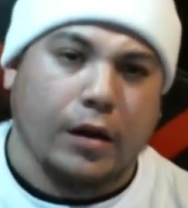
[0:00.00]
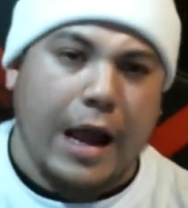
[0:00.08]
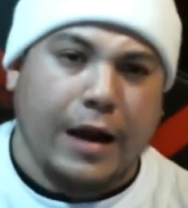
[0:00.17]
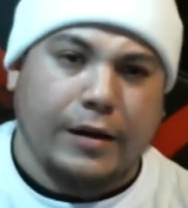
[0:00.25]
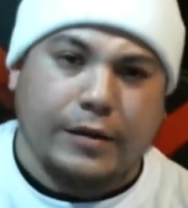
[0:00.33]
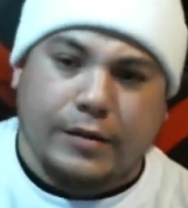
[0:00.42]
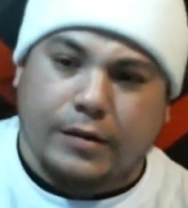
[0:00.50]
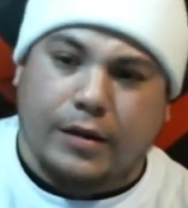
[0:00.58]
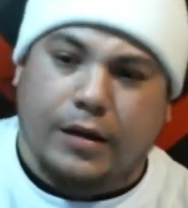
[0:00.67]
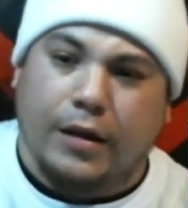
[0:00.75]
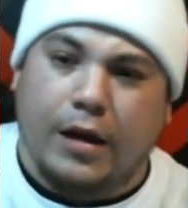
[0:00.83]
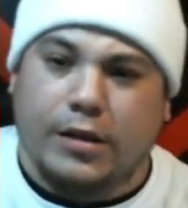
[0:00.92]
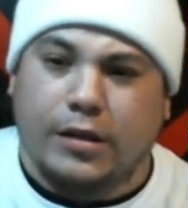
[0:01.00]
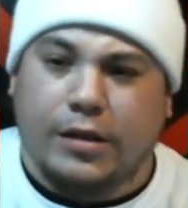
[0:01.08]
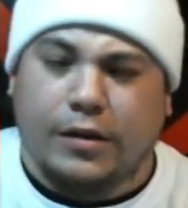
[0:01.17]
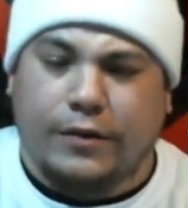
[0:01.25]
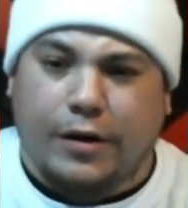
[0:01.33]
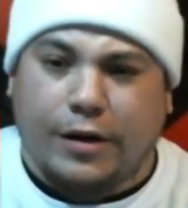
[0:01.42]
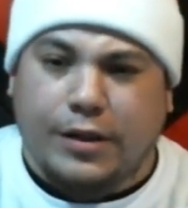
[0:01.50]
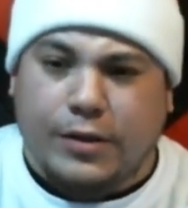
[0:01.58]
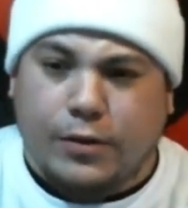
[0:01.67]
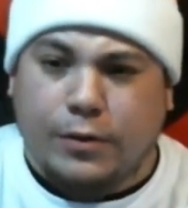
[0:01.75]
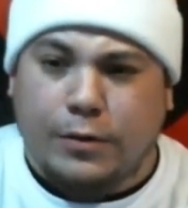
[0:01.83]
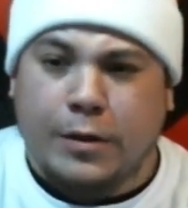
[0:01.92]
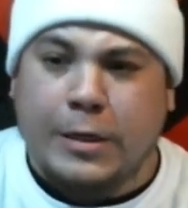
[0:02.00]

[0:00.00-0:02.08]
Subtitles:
adding to the collection here very soon.